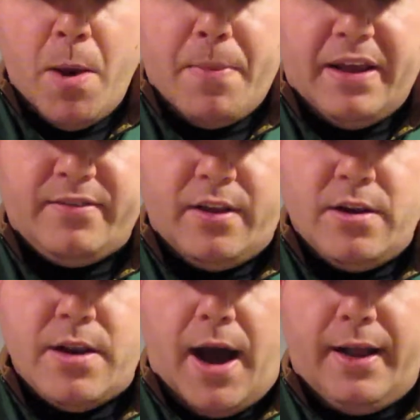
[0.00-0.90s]
But as the
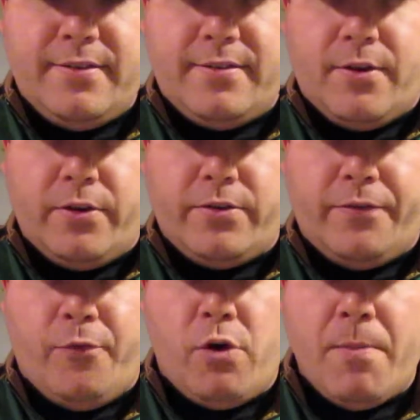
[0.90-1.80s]
knot starts to
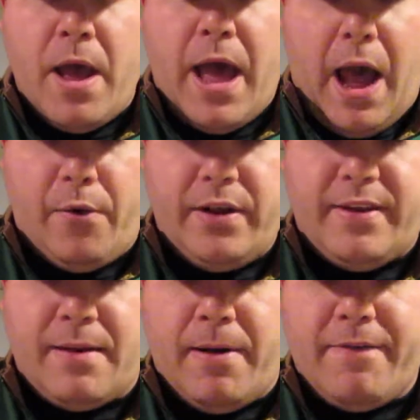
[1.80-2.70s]
form, I want to
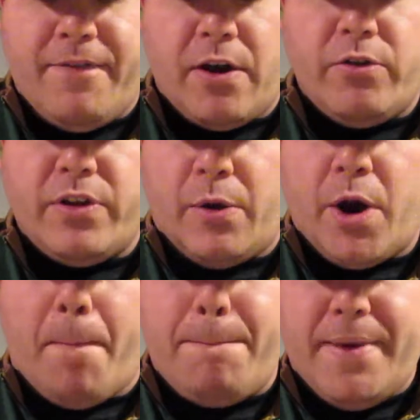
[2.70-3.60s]
take my fingers and I
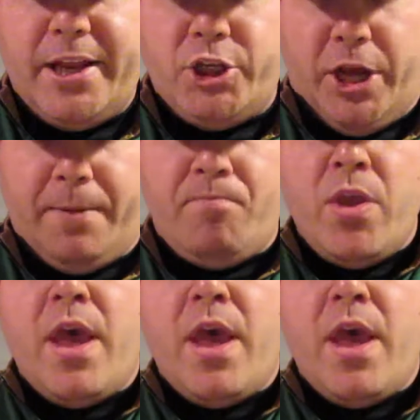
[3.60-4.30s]
want to pinch it.